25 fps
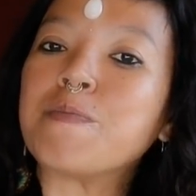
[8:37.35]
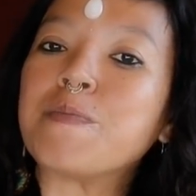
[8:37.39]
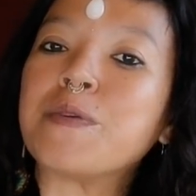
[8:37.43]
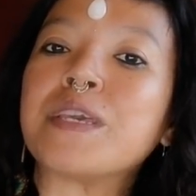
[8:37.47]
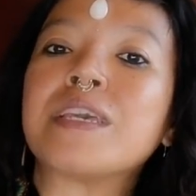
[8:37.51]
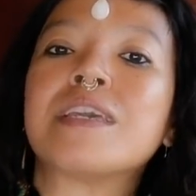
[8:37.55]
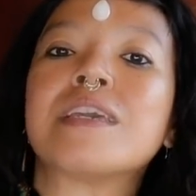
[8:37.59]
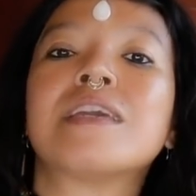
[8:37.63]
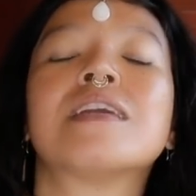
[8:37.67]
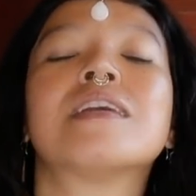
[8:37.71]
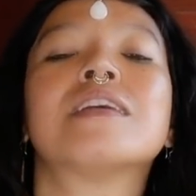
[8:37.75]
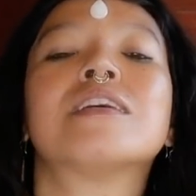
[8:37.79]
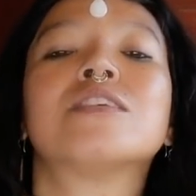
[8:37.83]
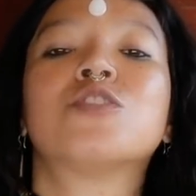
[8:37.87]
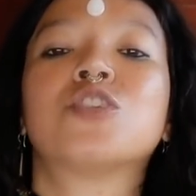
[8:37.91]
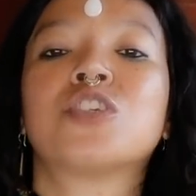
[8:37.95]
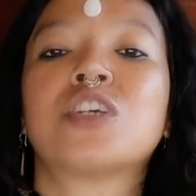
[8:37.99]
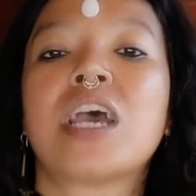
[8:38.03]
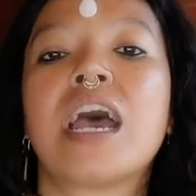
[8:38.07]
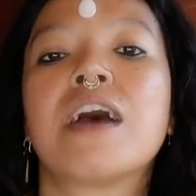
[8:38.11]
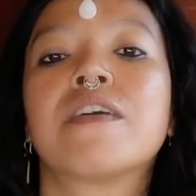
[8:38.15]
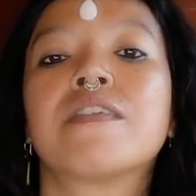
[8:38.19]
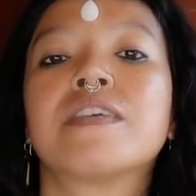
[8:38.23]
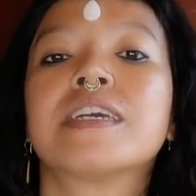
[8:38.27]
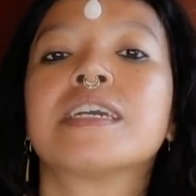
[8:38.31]
be
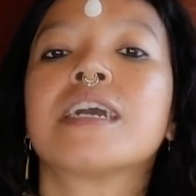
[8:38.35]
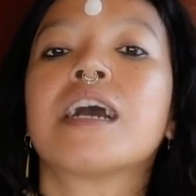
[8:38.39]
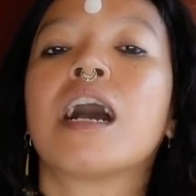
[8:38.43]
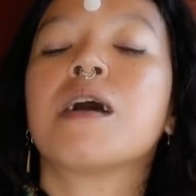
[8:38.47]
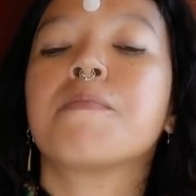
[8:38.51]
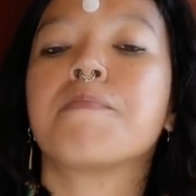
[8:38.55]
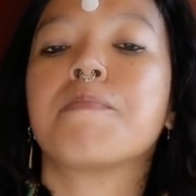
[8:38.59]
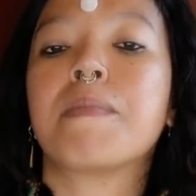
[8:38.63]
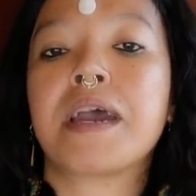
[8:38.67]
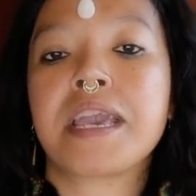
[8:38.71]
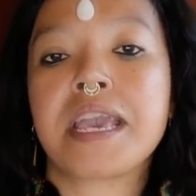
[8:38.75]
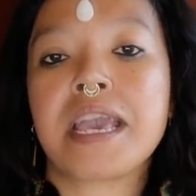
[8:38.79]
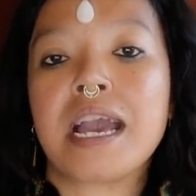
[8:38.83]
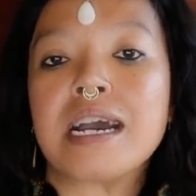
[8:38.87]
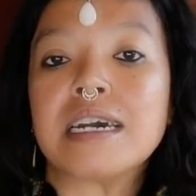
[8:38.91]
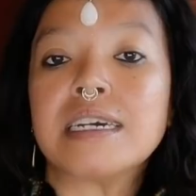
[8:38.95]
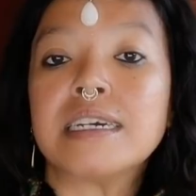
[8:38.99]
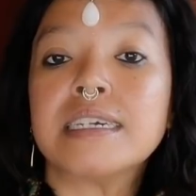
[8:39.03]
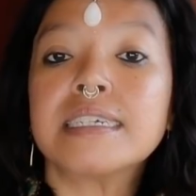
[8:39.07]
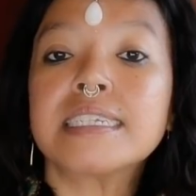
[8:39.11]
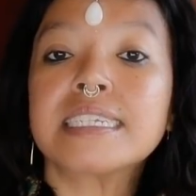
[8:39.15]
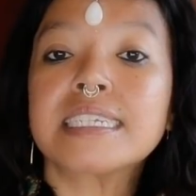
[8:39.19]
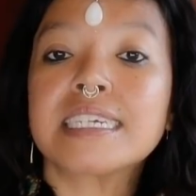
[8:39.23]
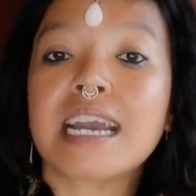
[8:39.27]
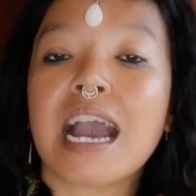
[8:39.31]
sharing on Maya
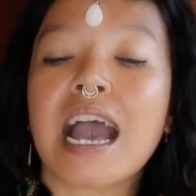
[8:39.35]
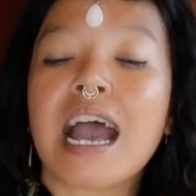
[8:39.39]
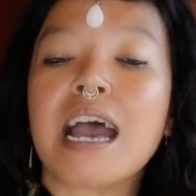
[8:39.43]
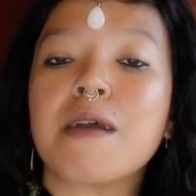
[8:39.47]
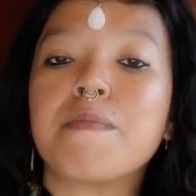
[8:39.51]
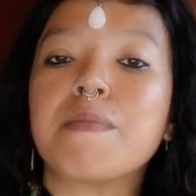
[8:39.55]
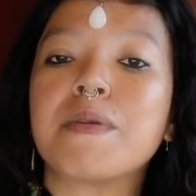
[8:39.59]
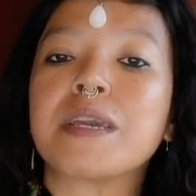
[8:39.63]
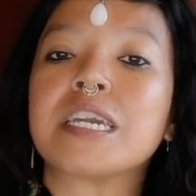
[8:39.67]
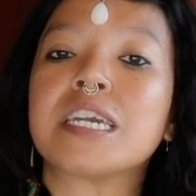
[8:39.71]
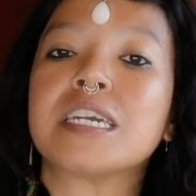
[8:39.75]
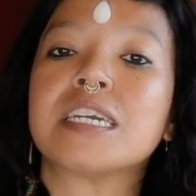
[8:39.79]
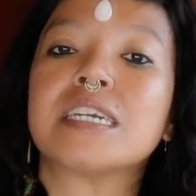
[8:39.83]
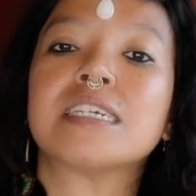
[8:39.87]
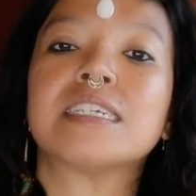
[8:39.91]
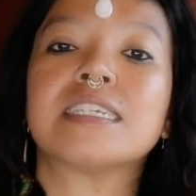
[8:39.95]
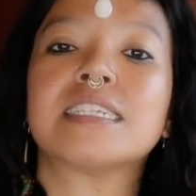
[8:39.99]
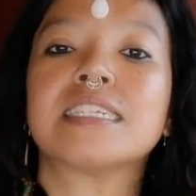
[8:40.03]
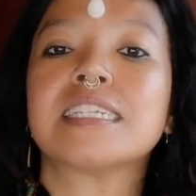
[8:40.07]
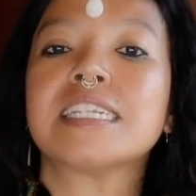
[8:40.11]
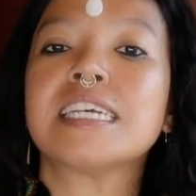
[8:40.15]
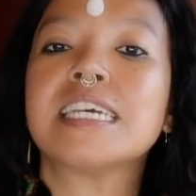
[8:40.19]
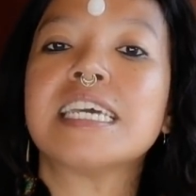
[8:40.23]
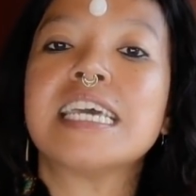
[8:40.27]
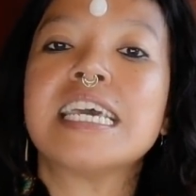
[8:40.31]
Earth Sky, because